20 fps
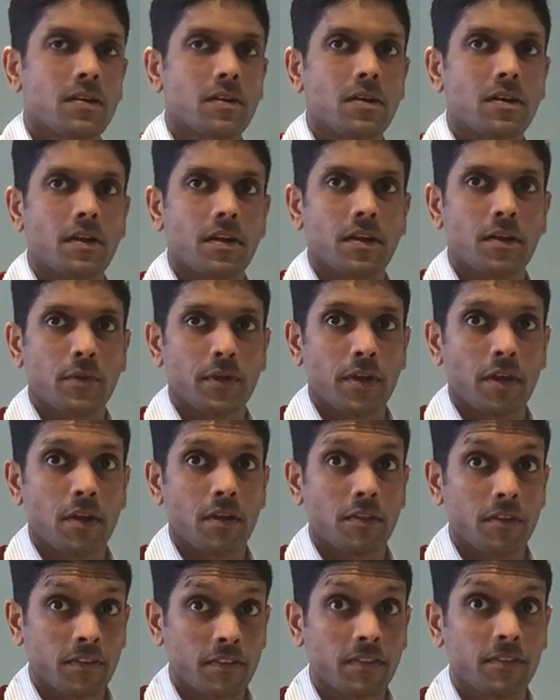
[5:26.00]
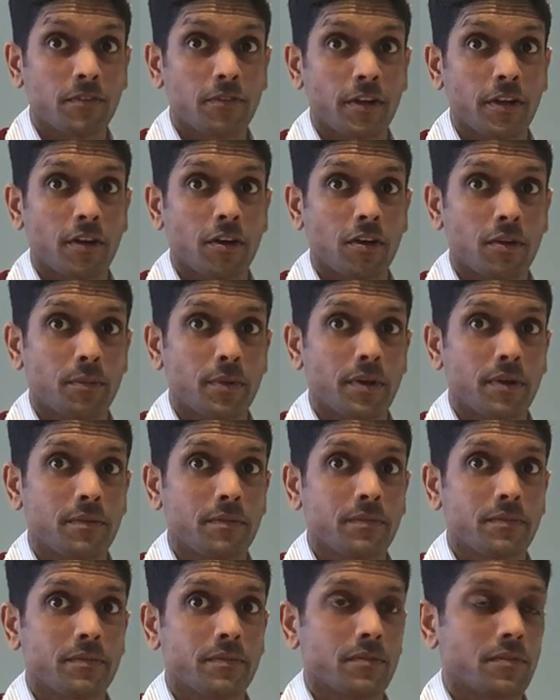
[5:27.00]
Alright, here we go. This is the really hard bit.
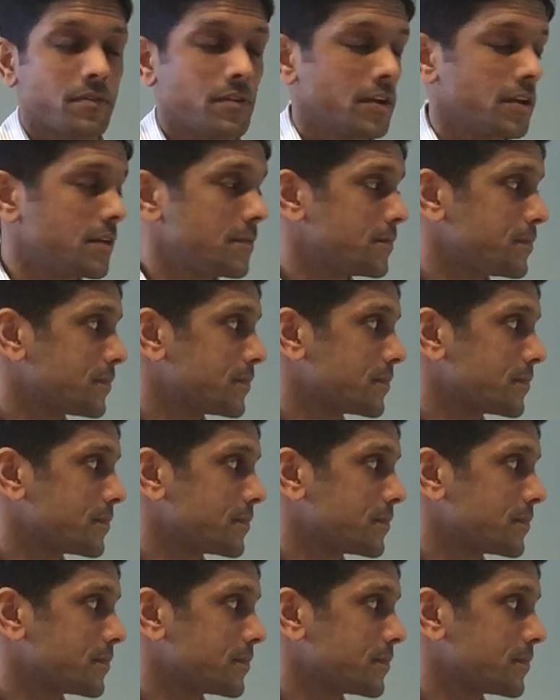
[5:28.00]
Ready?